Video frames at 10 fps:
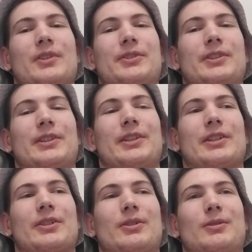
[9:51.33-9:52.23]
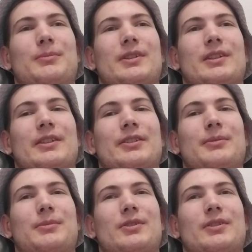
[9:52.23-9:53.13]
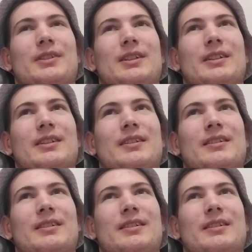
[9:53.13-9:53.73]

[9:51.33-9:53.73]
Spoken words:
sitting at home and nothing more, and like,